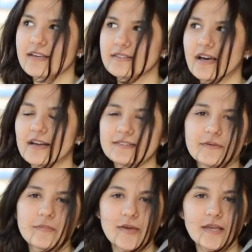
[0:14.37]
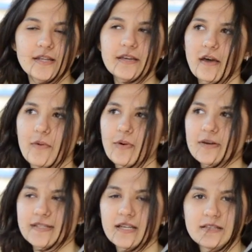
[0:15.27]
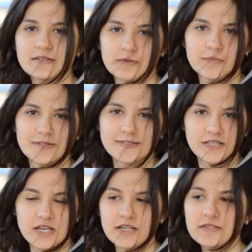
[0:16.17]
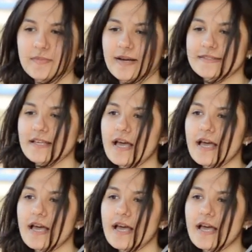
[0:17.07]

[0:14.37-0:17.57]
and at the beginning I was a little bit scared, but